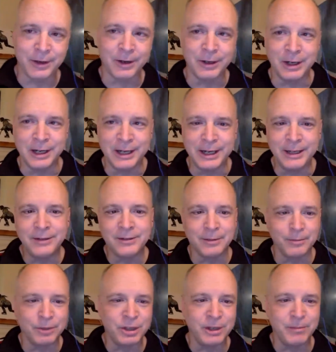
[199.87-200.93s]
they're going to need
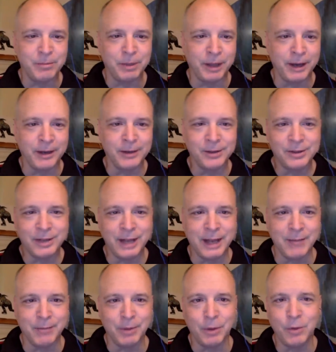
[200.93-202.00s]
some cheap players,
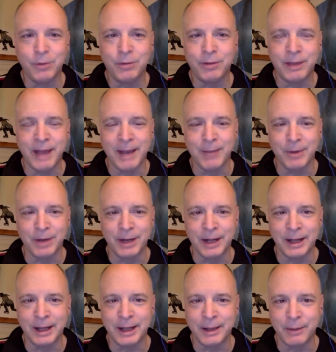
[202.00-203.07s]
and both
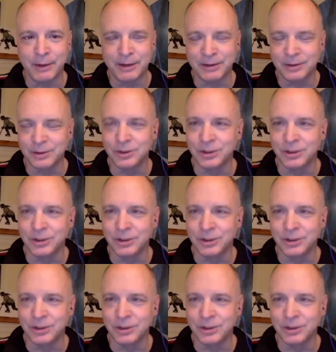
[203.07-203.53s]
Gambardella and Russell mm-hmm.